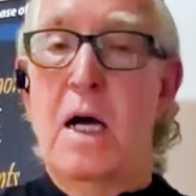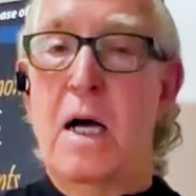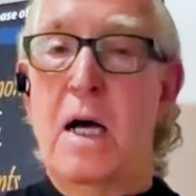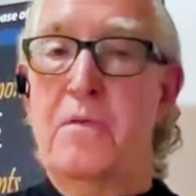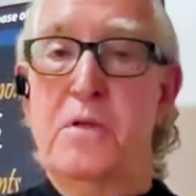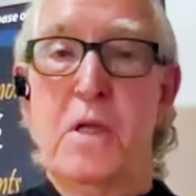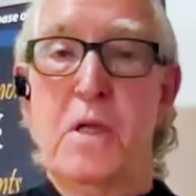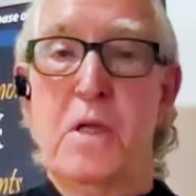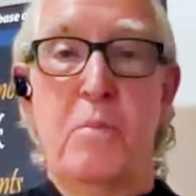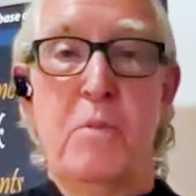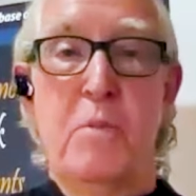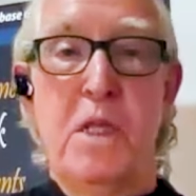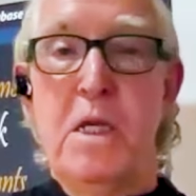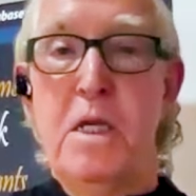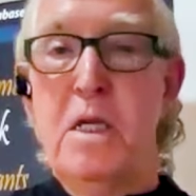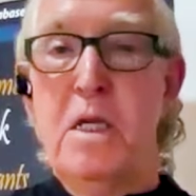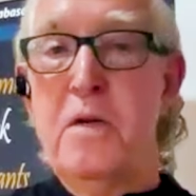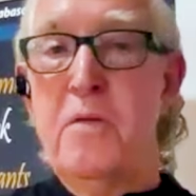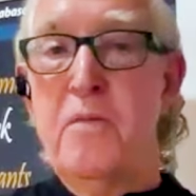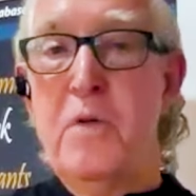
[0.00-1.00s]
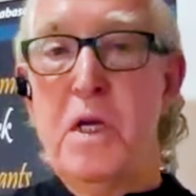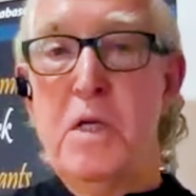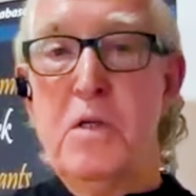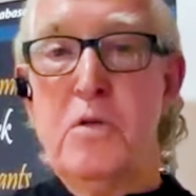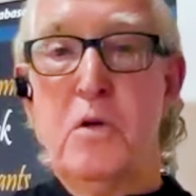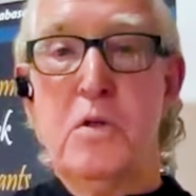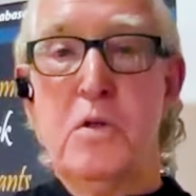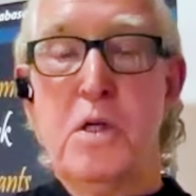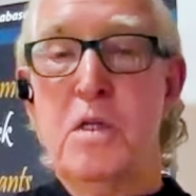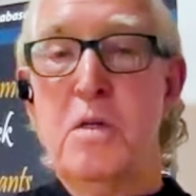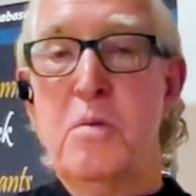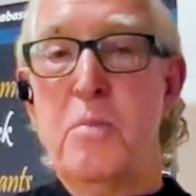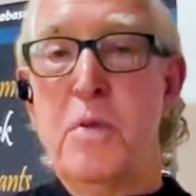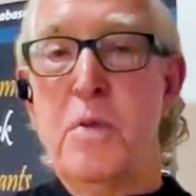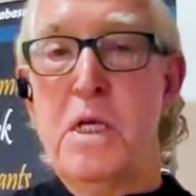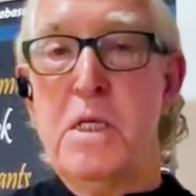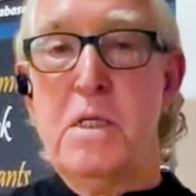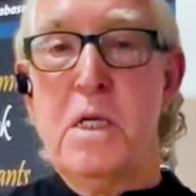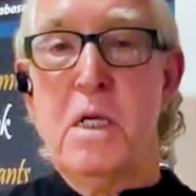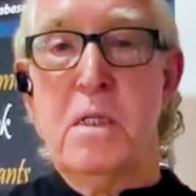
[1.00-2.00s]
Some of the individuals in the
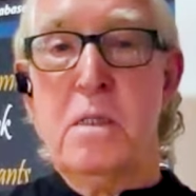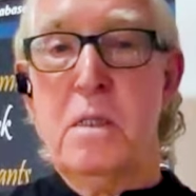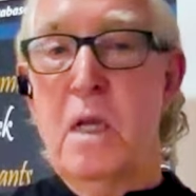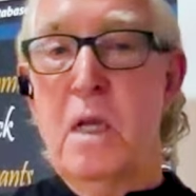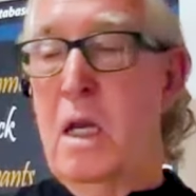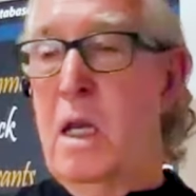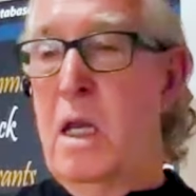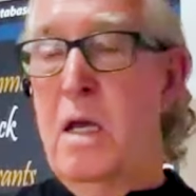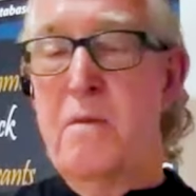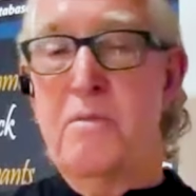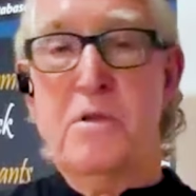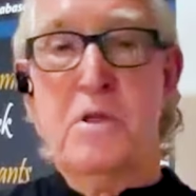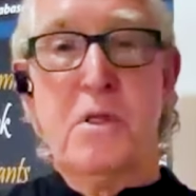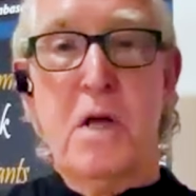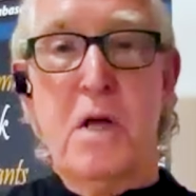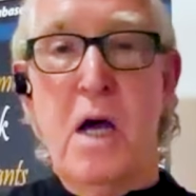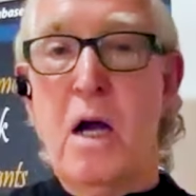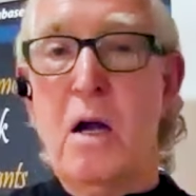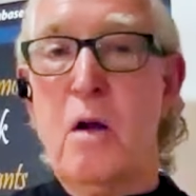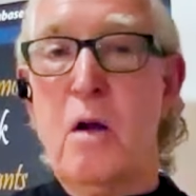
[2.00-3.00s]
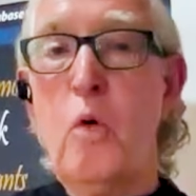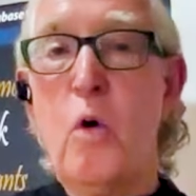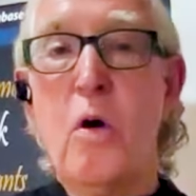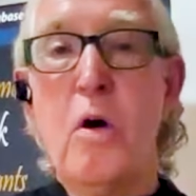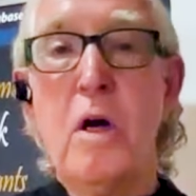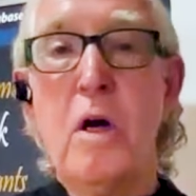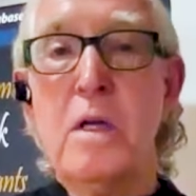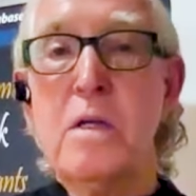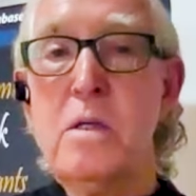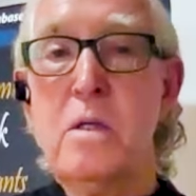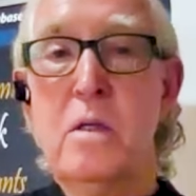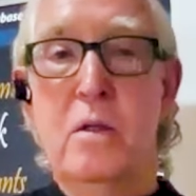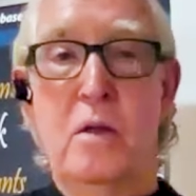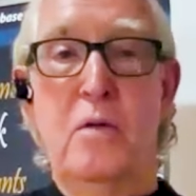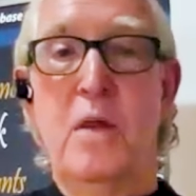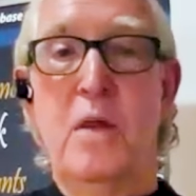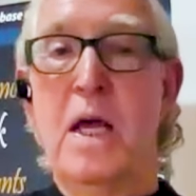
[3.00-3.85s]
business love stock warrants.